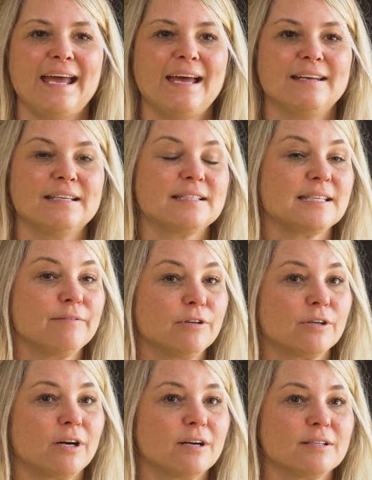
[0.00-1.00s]
and it's in
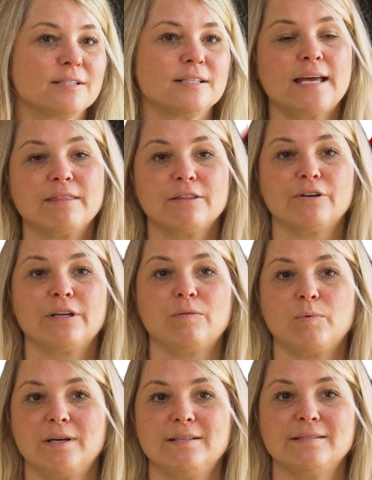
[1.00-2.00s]
regards to
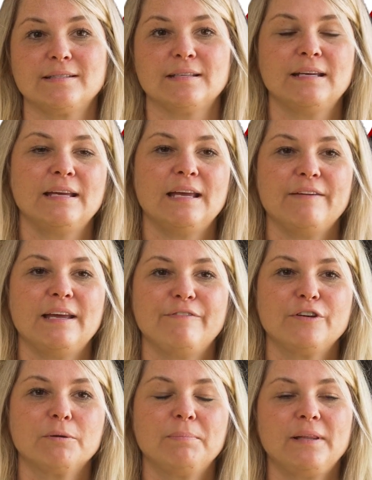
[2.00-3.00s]
1031s.
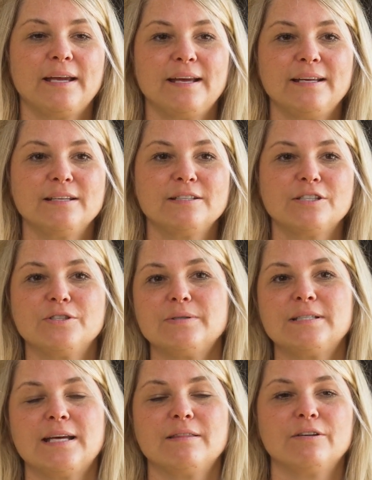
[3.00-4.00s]
If you're planning to do a
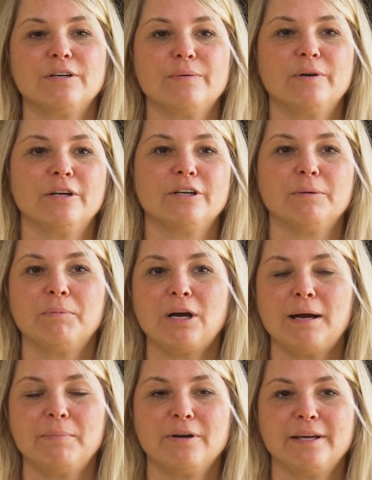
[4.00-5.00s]
1031 on your
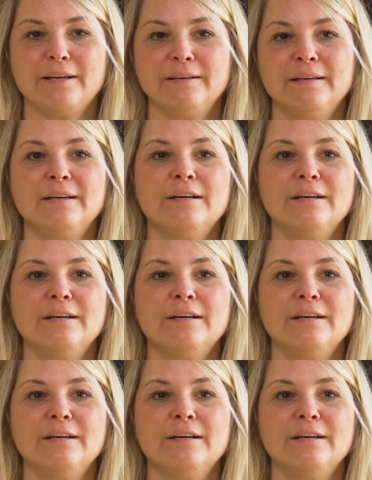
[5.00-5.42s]
property,